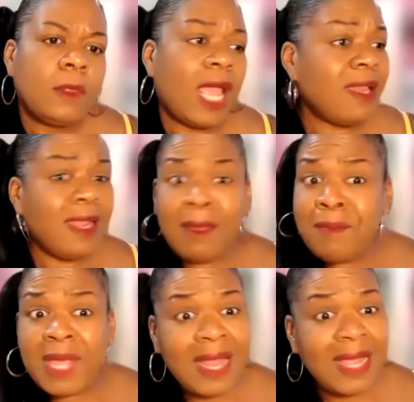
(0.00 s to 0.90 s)
And there are
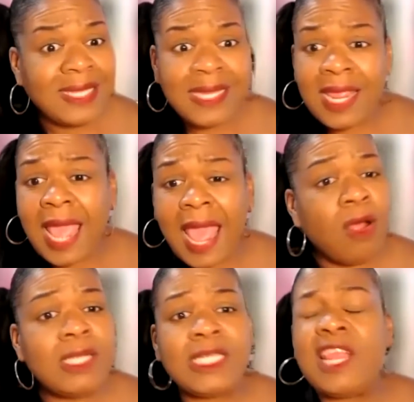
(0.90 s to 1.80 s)
men that seek. I don't
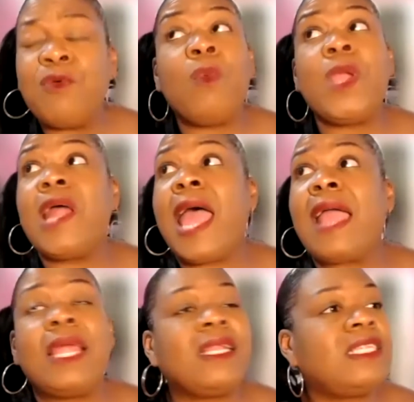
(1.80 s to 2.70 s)
understand why we don't act
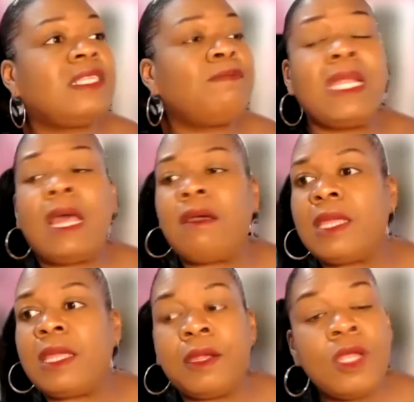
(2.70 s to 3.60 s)
like there's men out
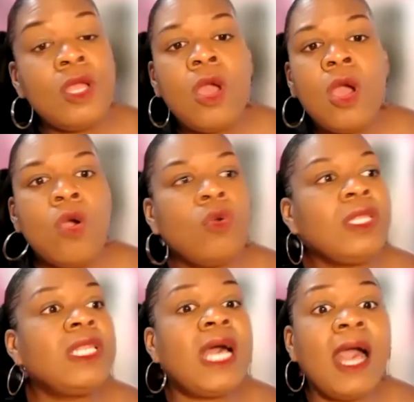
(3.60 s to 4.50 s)
here
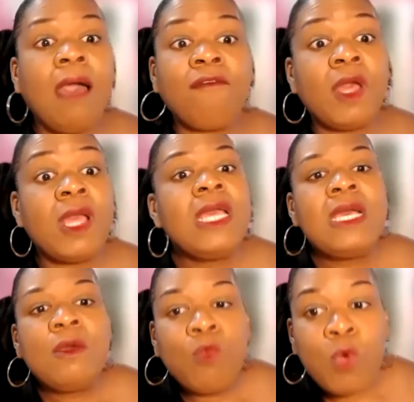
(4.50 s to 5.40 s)
who love
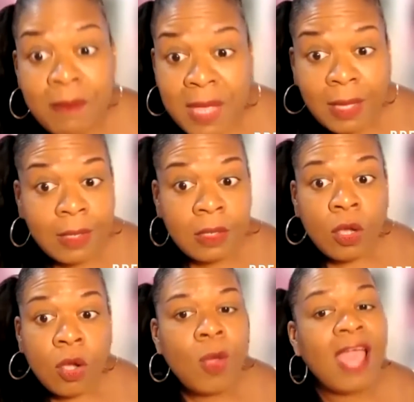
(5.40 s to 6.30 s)
women
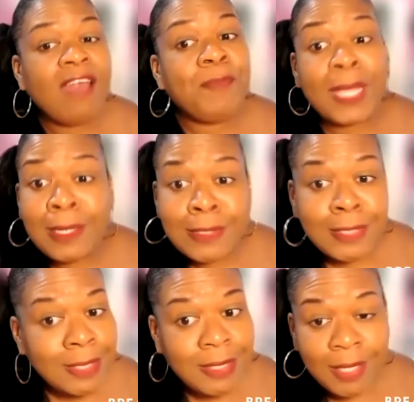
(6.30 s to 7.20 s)
who have
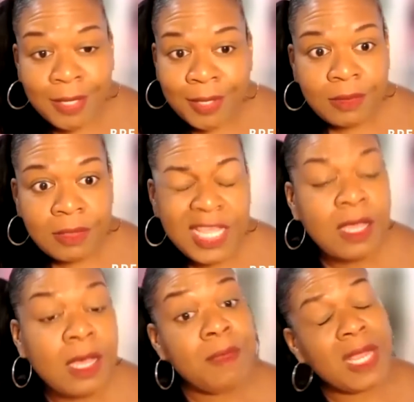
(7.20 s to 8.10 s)
penises still. There
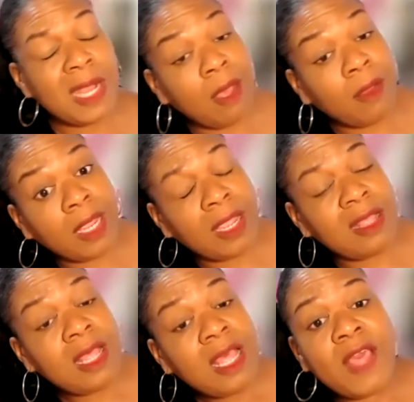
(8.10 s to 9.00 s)
are men out here
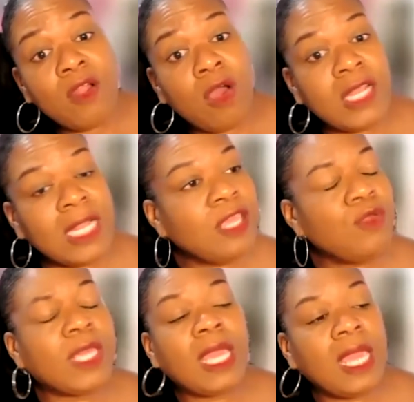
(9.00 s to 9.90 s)
that are on it, like you
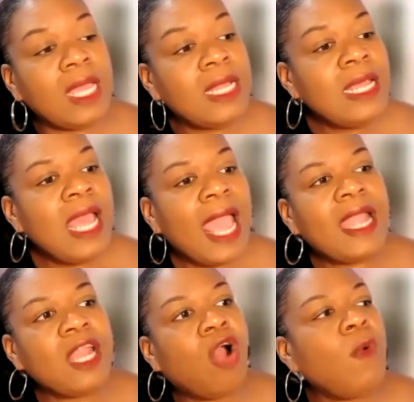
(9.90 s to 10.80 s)
can't. And
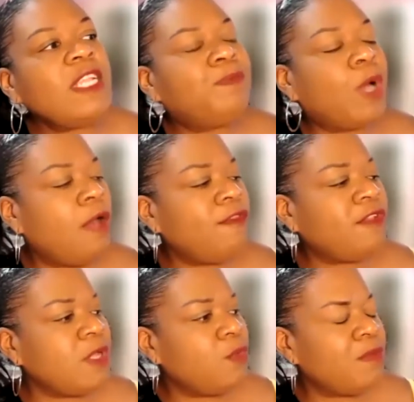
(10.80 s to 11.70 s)
it always bothers
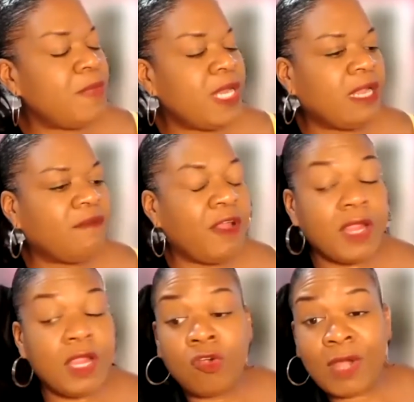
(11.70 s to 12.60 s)
me when men get
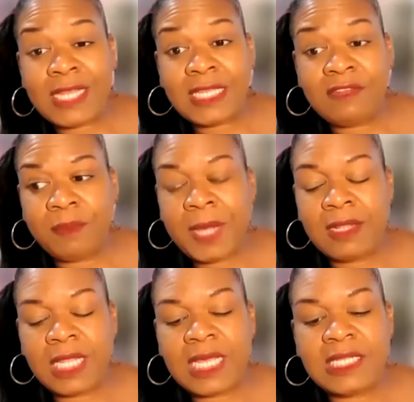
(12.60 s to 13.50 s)
very aggressive about
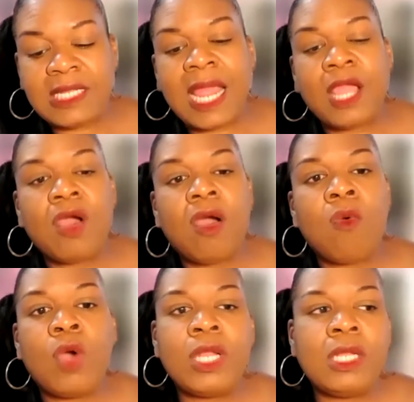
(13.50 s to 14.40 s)
it because then I go,
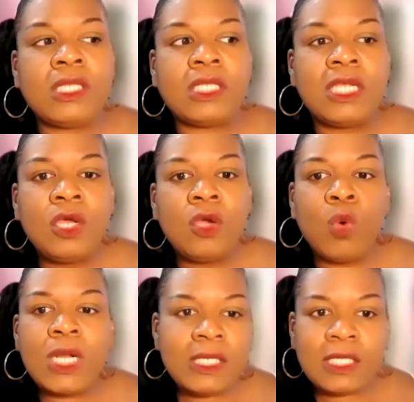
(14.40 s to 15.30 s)
what is
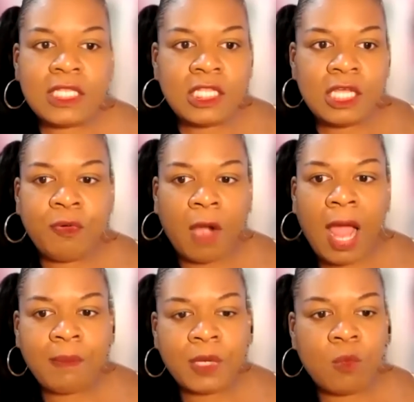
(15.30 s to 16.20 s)
what is the
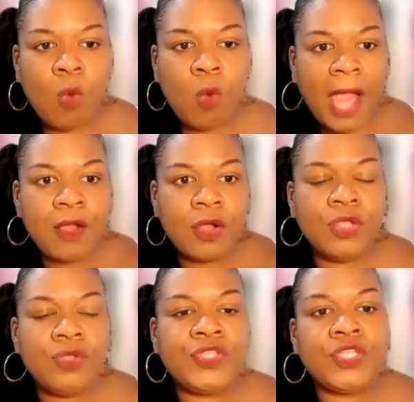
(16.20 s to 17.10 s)
problem? Why are
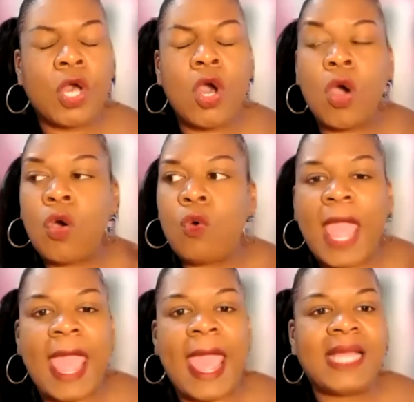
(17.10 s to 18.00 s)
you so
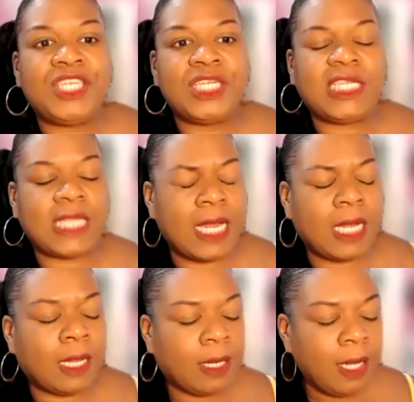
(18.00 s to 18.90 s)

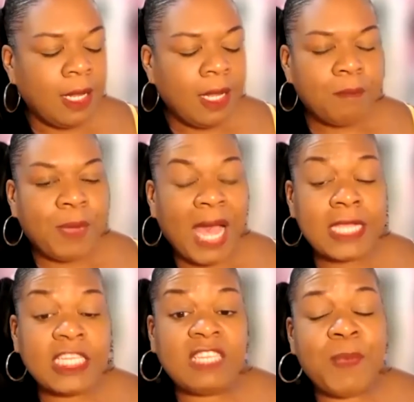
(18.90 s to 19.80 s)
agitated by
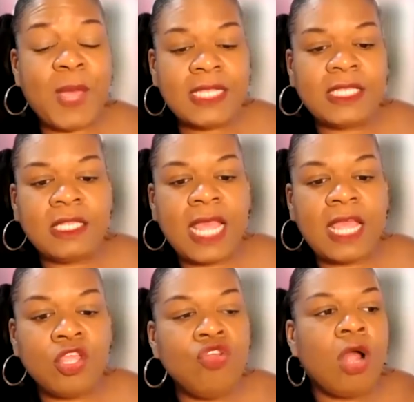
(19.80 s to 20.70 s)
a space
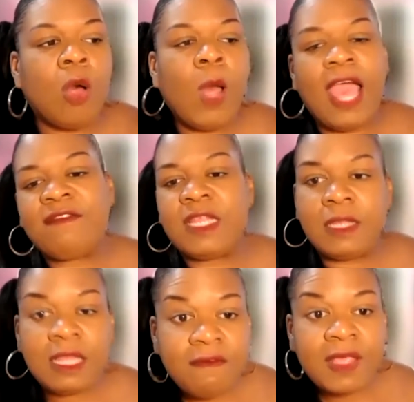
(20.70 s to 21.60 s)
that you don't have to
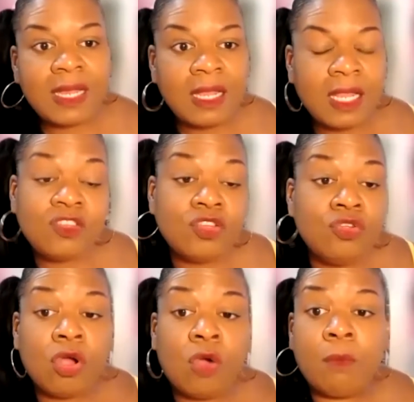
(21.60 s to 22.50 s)
live in unless you
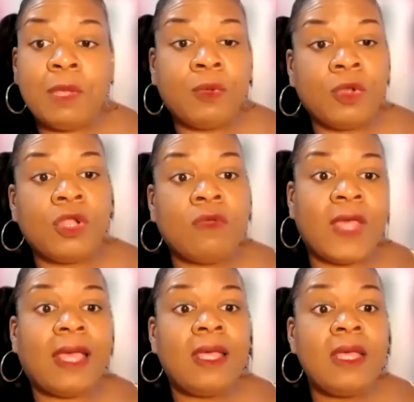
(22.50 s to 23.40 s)
don't want people to know
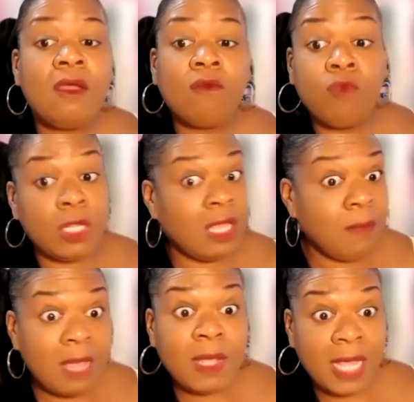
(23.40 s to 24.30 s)
that really
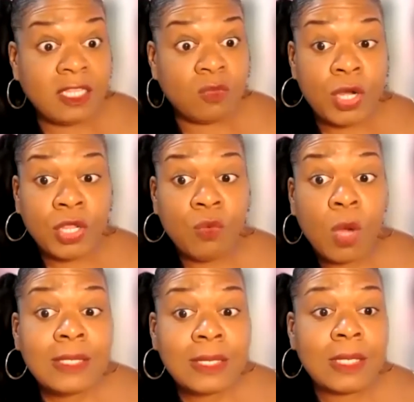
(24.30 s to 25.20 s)
maybe it's like bro what's
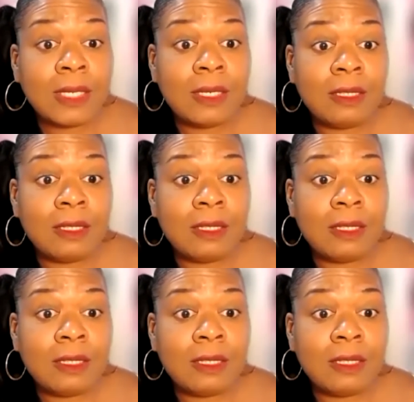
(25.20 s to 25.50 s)
what's what's